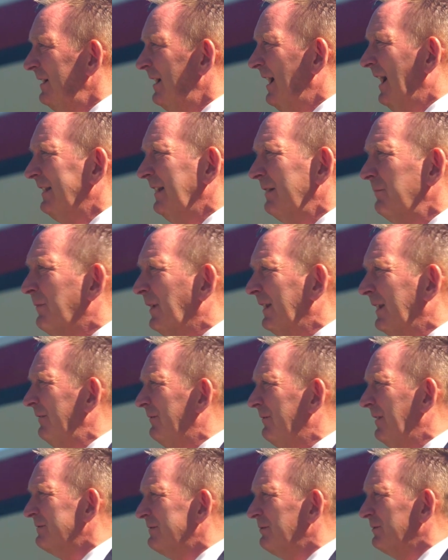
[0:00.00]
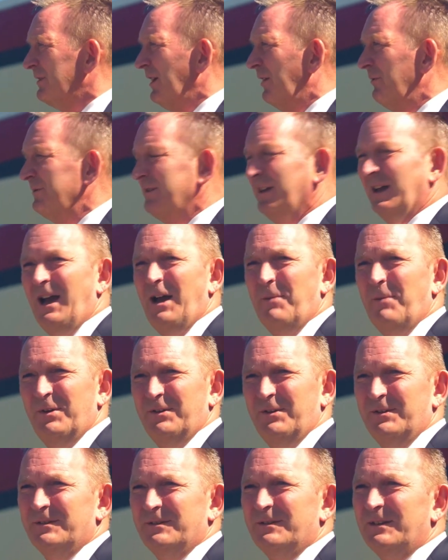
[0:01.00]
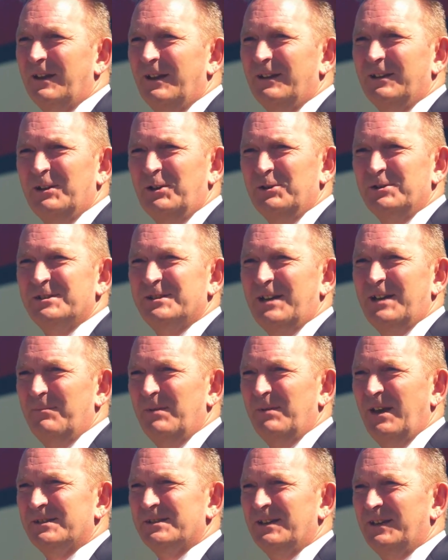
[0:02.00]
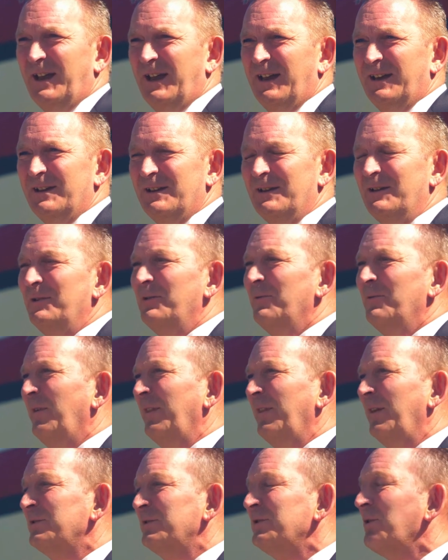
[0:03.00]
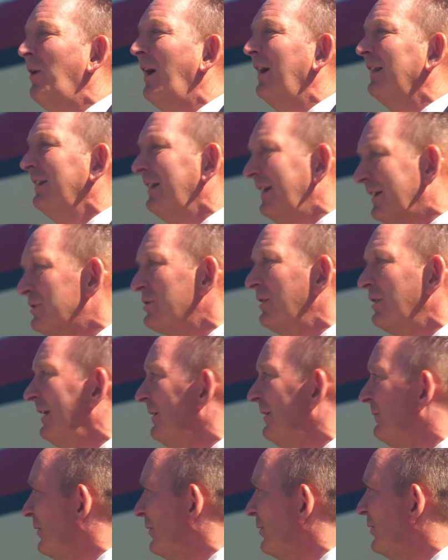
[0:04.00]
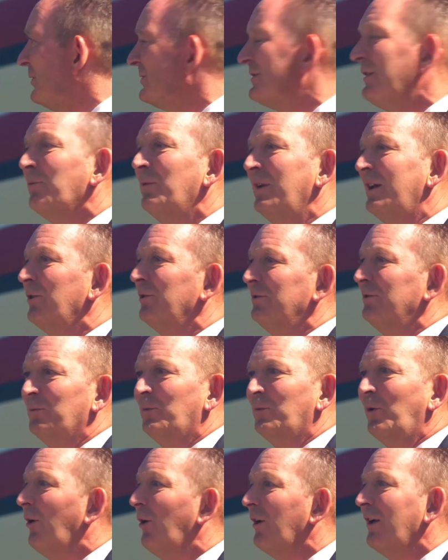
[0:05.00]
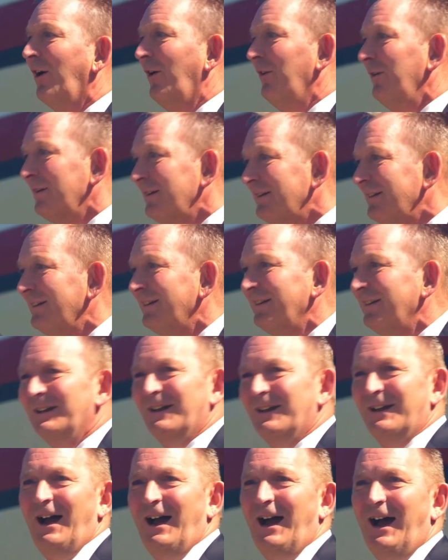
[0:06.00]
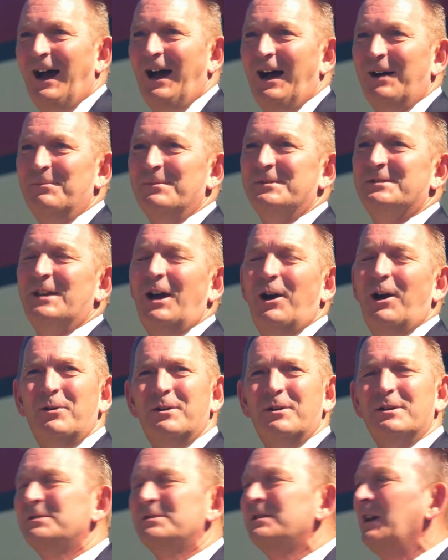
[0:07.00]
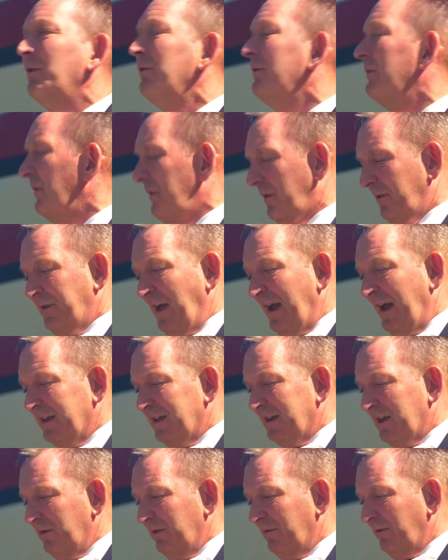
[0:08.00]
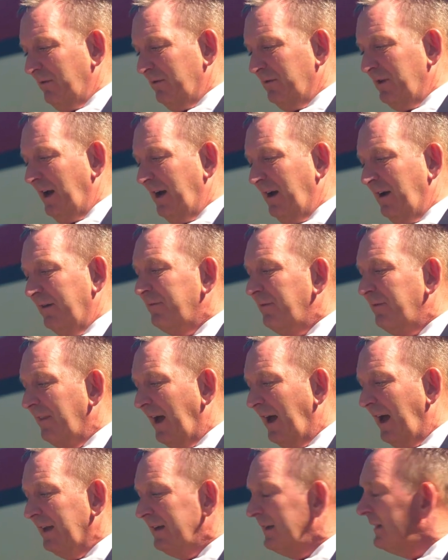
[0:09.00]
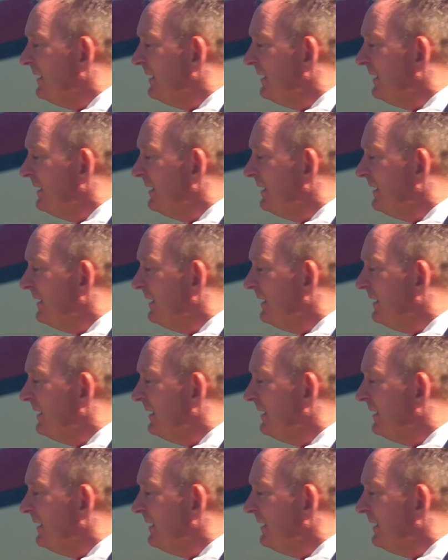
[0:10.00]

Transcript: I didn't believe this was going to happen at lunchtime yesterday, when there was quite literally floors that we couldn't walk on. Um, so, so thank you uh, for that.